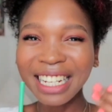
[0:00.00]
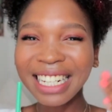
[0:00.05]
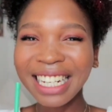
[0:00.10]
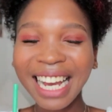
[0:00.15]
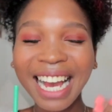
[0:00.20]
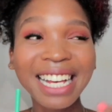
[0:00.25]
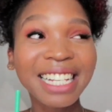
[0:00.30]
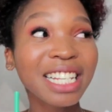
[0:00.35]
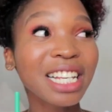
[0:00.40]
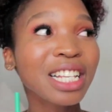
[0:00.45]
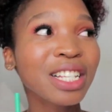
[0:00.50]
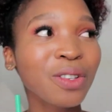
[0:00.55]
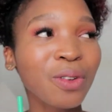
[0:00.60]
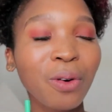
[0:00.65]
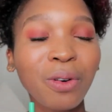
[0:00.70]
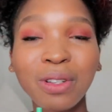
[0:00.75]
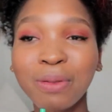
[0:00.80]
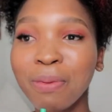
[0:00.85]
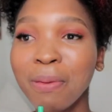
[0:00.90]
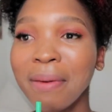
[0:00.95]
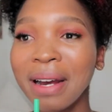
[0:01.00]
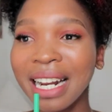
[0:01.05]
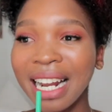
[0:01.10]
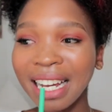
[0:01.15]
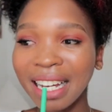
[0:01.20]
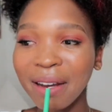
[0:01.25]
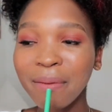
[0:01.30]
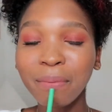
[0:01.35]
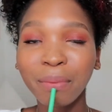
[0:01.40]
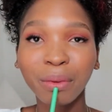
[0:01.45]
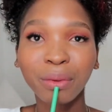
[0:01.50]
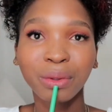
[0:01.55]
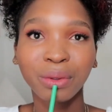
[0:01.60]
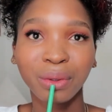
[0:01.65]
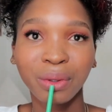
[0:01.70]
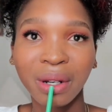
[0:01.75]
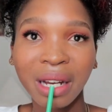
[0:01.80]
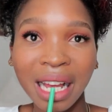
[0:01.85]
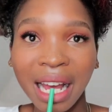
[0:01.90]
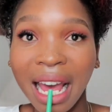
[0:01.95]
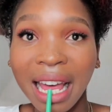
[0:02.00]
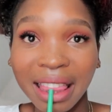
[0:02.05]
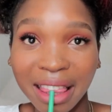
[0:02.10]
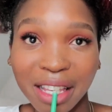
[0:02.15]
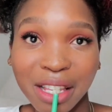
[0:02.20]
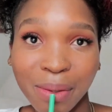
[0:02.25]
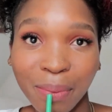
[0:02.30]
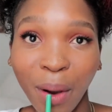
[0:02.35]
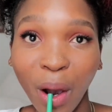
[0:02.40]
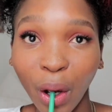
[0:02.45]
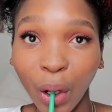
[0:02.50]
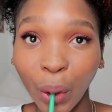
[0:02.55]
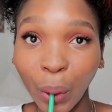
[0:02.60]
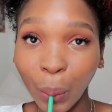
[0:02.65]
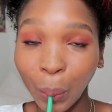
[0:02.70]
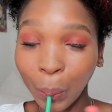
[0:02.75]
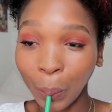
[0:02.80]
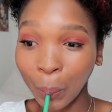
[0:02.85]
guys, it's almost my again at this point.